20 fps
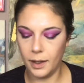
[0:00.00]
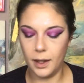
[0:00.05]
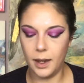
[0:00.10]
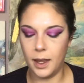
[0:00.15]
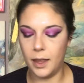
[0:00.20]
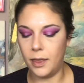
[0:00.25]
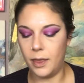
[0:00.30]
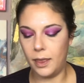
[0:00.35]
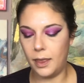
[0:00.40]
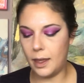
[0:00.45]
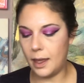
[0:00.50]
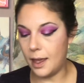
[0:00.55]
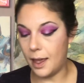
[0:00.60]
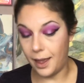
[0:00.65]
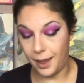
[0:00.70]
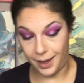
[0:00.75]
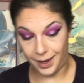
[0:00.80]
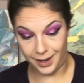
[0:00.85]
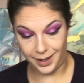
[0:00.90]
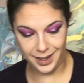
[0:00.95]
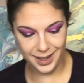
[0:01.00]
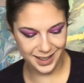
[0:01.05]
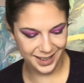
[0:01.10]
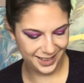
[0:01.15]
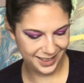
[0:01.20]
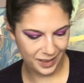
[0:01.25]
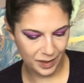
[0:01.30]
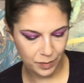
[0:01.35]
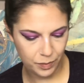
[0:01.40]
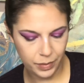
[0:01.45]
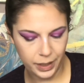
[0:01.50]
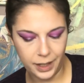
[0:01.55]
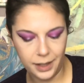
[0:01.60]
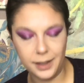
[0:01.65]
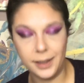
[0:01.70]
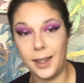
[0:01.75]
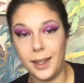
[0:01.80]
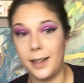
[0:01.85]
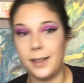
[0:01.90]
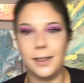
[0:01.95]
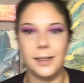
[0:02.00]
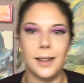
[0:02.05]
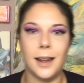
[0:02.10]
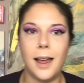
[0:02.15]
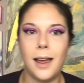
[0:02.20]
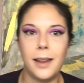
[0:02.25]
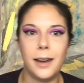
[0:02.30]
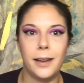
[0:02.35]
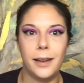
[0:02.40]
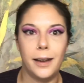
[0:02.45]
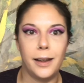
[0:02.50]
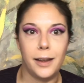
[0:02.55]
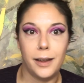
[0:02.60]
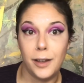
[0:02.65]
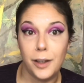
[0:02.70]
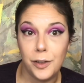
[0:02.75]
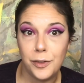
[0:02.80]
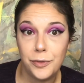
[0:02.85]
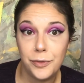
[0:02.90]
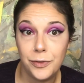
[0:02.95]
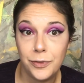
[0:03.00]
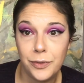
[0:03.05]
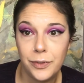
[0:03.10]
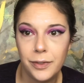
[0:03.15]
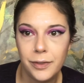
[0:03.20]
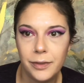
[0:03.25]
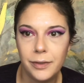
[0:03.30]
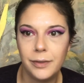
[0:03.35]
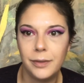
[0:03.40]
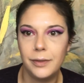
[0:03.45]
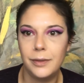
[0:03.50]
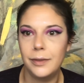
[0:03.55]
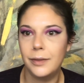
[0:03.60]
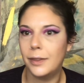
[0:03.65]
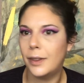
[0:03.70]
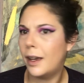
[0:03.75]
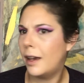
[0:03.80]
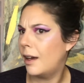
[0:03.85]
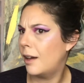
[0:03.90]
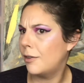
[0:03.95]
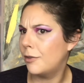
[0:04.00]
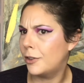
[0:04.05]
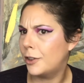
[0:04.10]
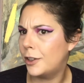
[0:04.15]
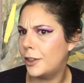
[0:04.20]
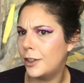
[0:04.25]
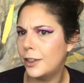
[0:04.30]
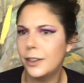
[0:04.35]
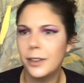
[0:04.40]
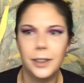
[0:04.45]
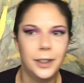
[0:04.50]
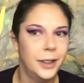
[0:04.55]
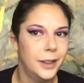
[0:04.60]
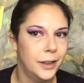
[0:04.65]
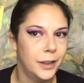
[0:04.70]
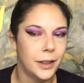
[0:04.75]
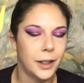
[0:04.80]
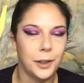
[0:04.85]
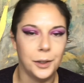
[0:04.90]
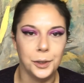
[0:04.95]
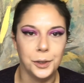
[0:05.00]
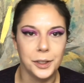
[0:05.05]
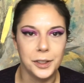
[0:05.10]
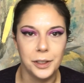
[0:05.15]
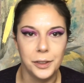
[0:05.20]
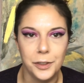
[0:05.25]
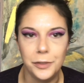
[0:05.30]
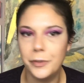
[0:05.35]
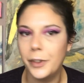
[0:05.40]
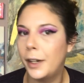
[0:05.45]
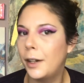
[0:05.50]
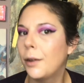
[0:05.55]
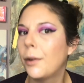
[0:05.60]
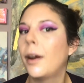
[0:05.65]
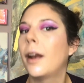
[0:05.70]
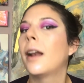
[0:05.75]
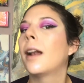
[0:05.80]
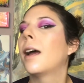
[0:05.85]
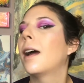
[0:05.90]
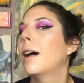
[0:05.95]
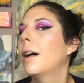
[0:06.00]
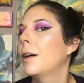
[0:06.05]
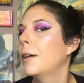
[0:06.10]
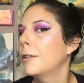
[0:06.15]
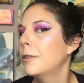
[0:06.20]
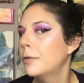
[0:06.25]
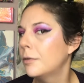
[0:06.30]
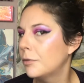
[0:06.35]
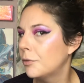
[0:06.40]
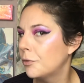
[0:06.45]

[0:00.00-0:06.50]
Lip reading: And then, because that's not enough, ever, I know it looks a little funny right now,